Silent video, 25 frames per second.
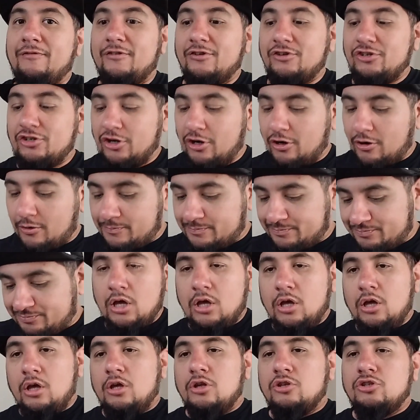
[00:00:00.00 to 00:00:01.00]
sure.
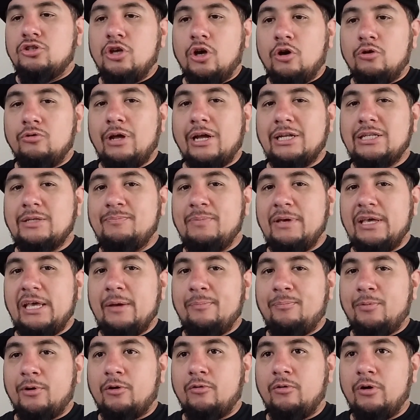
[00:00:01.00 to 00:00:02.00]
So, not to be
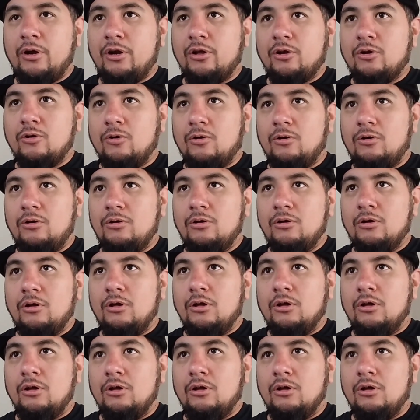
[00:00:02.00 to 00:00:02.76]
hypocritical,